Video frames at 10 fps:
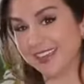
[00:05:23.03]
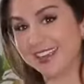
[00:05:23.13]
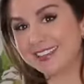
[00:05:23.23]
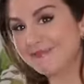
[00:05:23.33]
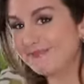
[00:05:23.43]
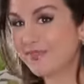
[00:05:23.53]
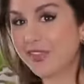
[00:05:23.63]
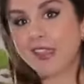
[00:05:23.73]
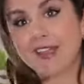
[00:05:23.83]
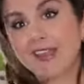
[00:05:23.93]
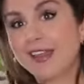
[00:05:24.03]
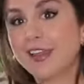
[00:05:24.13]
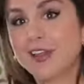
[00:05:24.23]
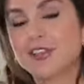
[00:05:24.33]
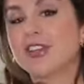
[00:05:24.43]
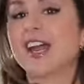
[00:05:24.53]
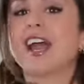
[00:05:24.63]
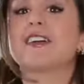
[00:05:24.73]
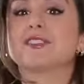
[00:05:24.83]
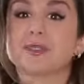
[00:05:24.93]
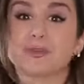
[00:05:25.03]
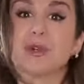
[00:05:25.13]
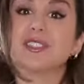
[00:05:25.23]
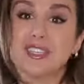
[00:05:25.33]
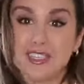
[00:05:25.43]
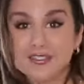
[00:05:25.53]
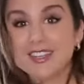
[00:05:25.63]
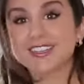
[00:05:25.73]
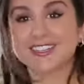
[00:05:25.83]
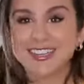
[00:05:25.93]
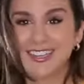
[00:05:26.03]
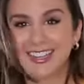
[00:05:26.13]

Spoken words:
like, you gotta have some small titties for this.